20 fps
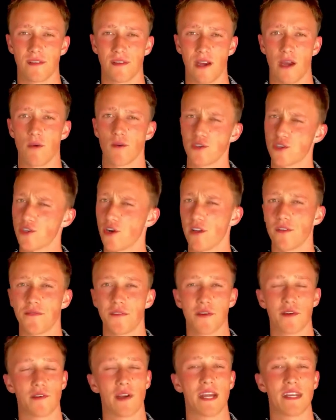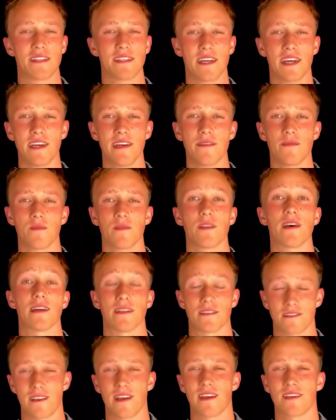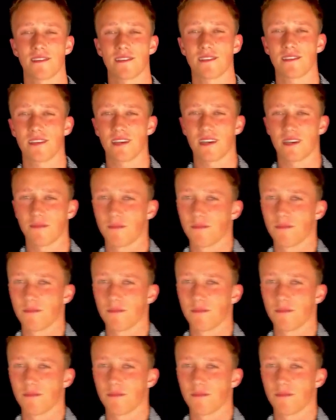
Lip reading: I wish all of you a great day. Until next time.